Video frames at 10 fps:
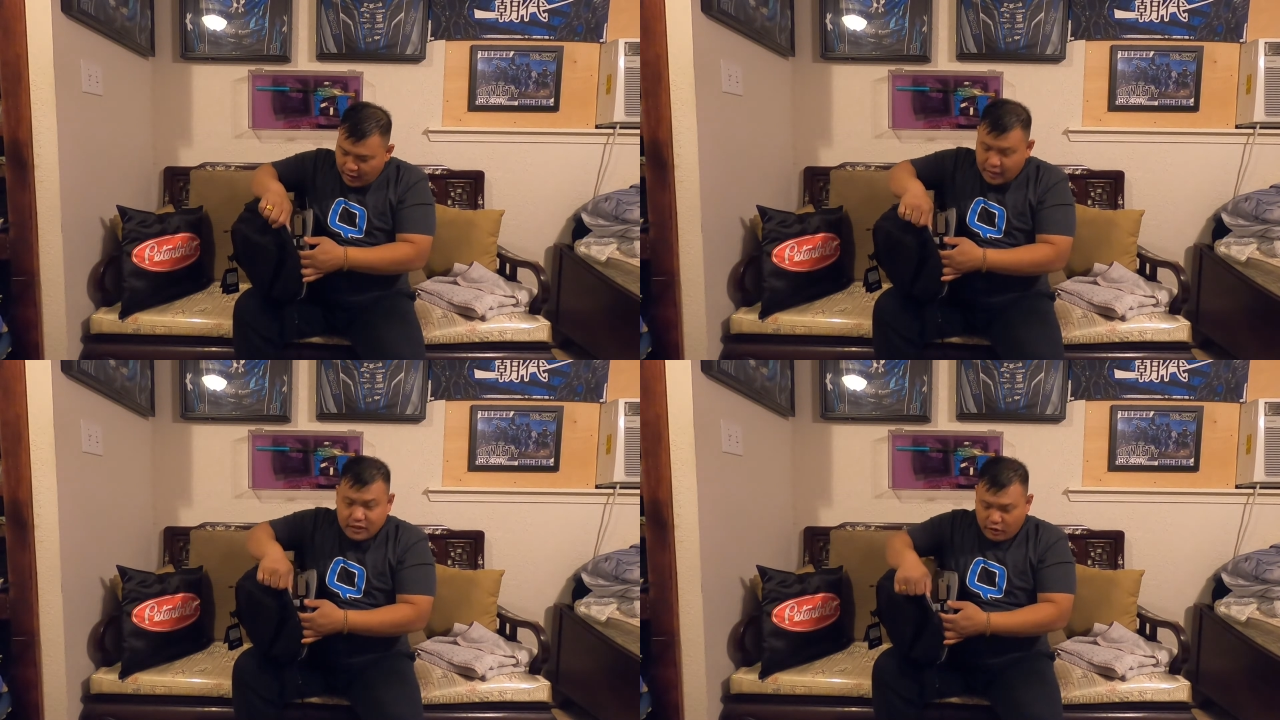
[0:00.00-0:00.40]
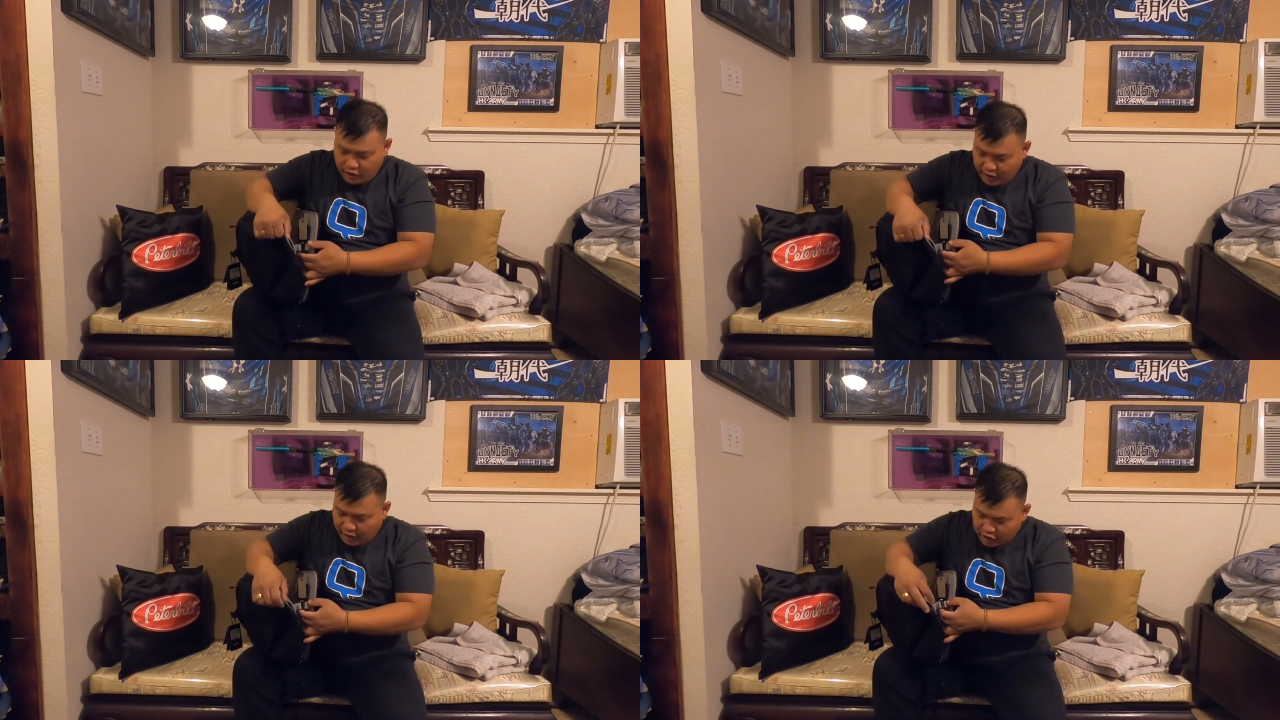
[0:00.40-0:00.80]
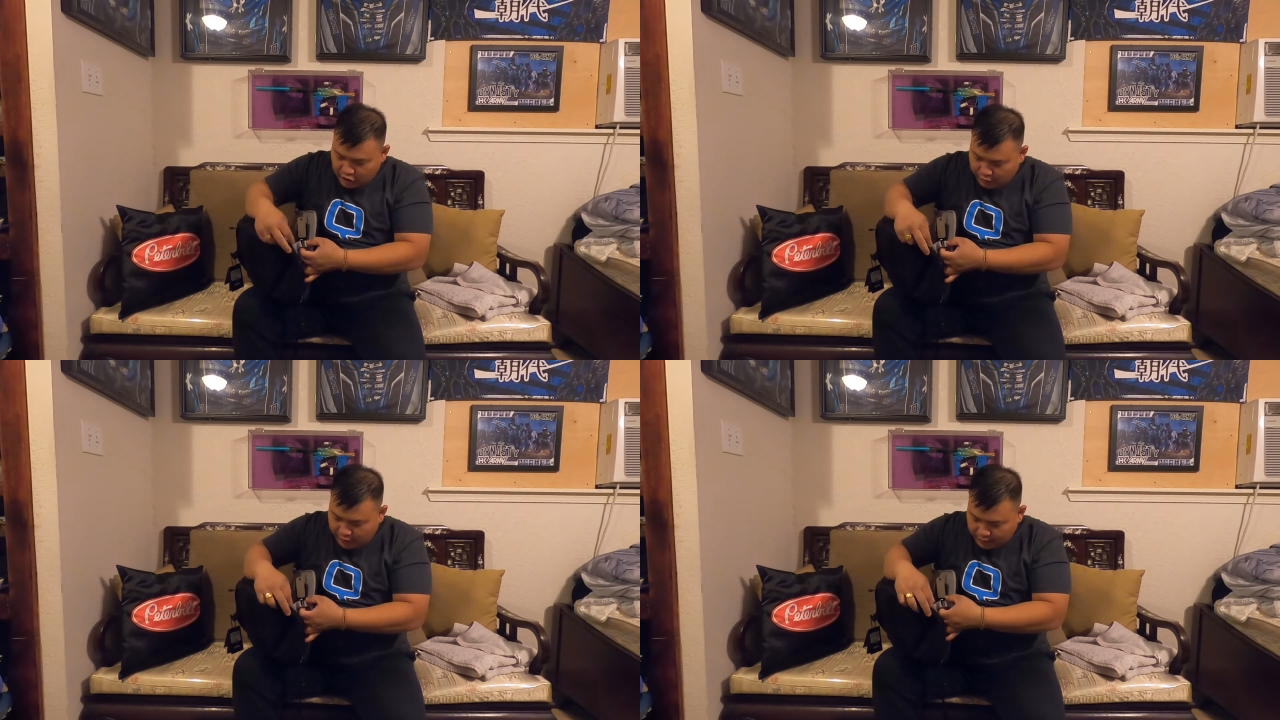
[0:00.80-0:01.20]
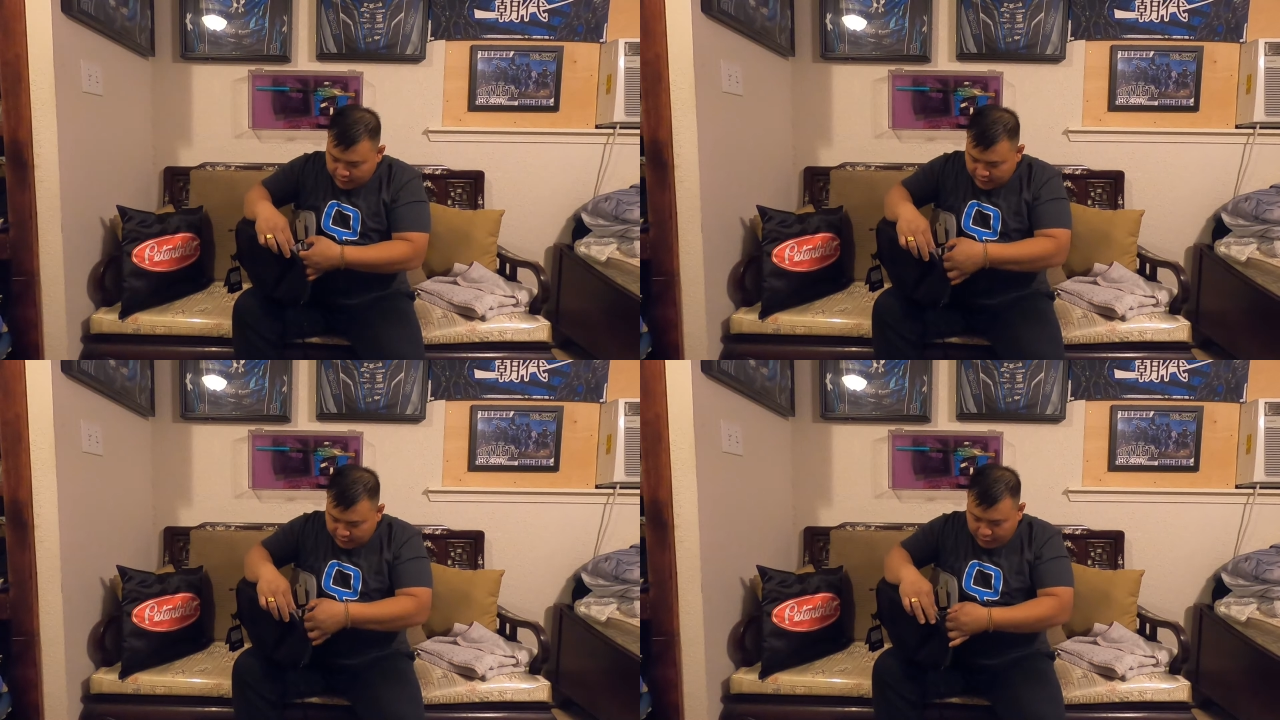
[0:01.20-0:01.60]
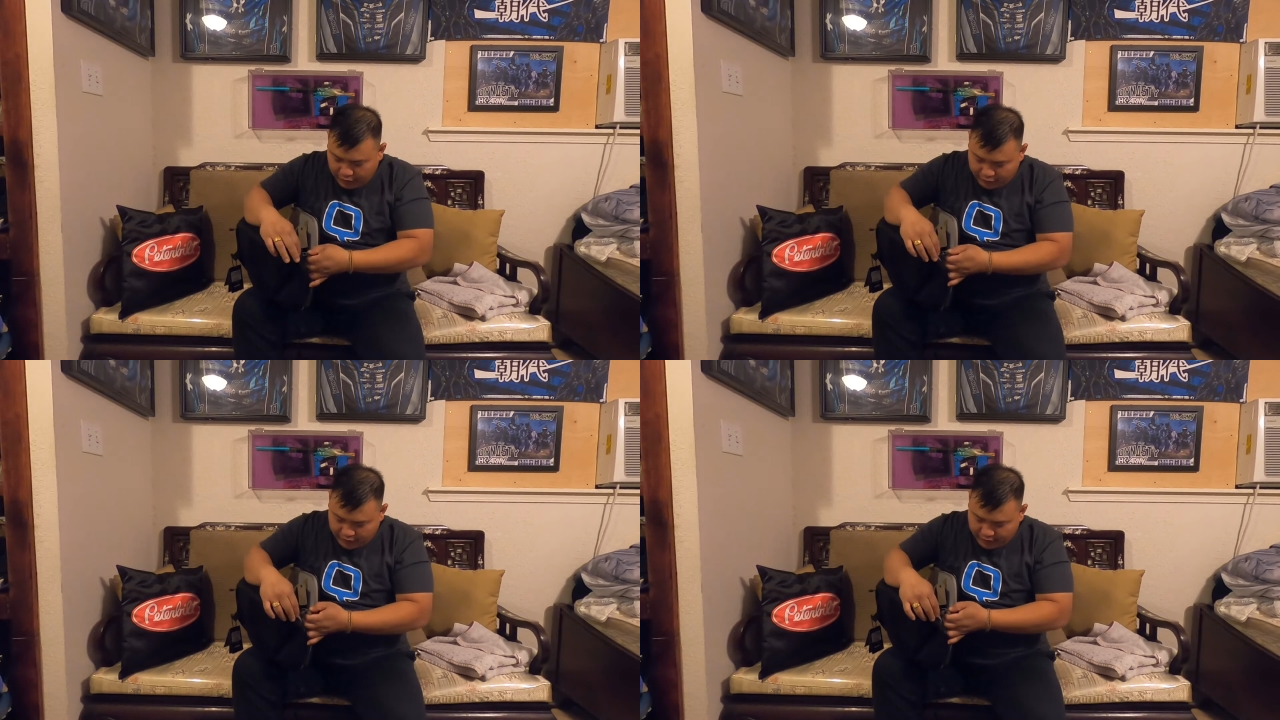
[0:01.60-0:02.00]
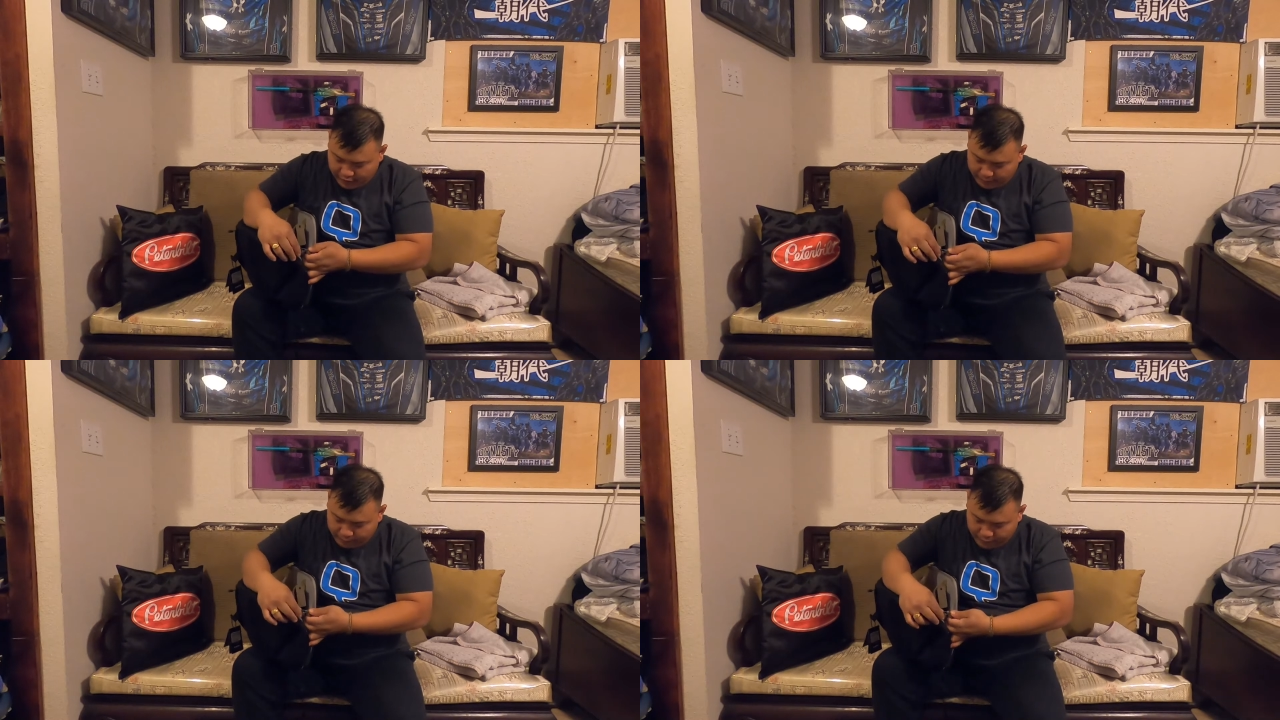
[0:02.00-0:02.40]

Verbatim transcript: So you can undo it. There's a buckle right here.